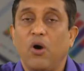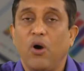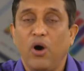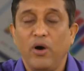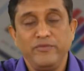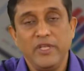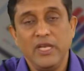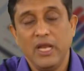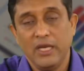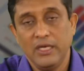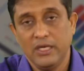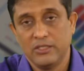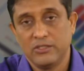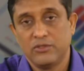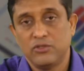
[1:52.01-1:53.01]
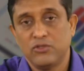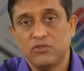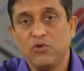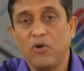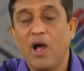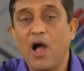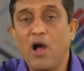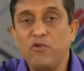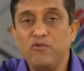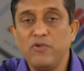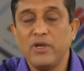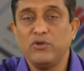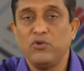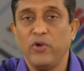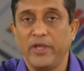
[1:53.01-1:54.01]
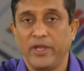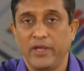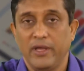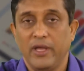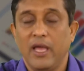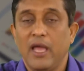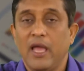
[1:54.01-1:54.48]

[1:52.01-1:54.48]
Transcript: of the learners. So how you are doing?